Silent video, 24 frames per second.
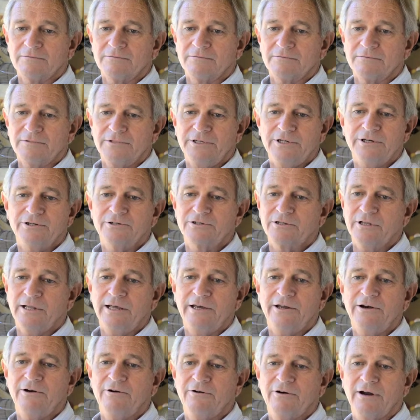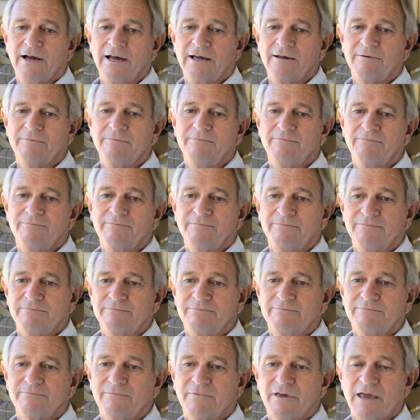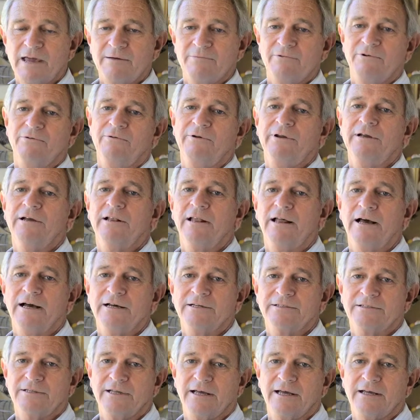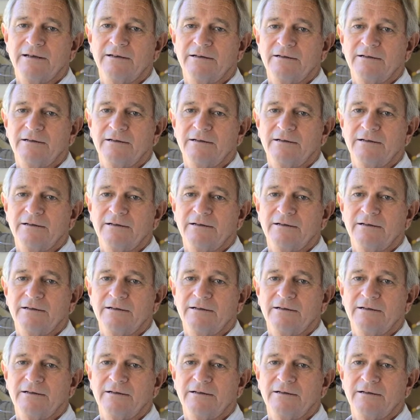Years later, I came to realize that